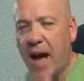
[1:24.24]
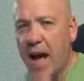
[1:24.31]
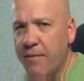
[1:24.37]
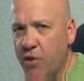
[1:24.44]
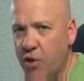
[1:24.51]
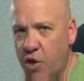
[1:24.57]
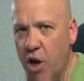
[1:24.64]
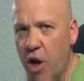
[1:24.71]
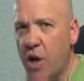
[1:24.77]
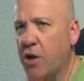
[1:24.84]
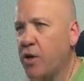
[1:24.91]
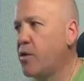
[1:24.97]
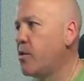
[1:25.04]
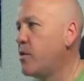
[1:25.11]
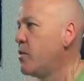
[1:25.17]
David
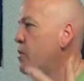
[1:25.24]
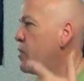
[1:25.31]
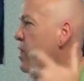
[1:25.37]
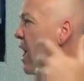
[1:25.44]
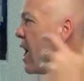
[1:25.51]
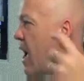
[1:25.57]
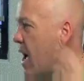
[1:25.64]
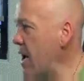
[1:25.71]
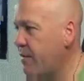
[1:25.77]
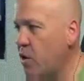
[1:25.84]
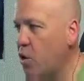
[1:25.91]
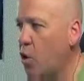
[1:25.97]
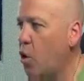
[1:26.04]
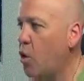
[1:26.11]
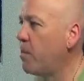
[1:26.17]
Jones, Harvey
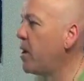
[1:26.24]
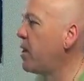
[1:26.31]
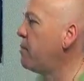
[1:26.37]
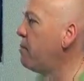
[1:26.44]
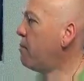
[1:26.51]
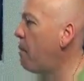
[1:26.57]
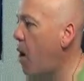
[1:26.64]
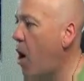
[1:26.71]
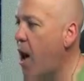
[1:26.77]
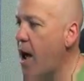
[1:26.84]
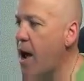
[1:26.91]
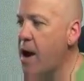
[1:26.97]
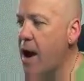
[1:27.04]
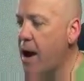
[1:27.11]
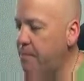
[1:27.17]
Norman,
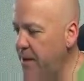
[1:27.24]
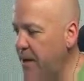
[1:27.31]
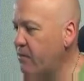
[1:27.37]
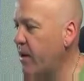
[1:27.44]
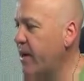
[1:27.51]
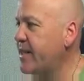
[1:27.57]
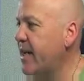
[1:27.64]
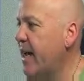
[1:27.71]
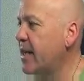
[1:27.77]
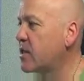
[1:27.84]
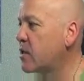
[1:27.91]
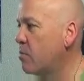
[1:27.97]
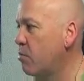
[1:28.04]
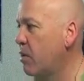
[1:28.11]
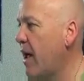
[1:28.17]
Myer, our big
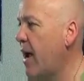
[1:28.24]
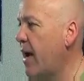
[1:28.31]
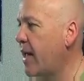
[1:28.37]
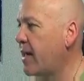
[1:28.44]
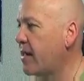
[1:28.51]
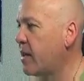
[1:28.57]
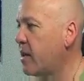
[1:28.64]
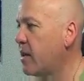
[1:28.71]
retailers complaining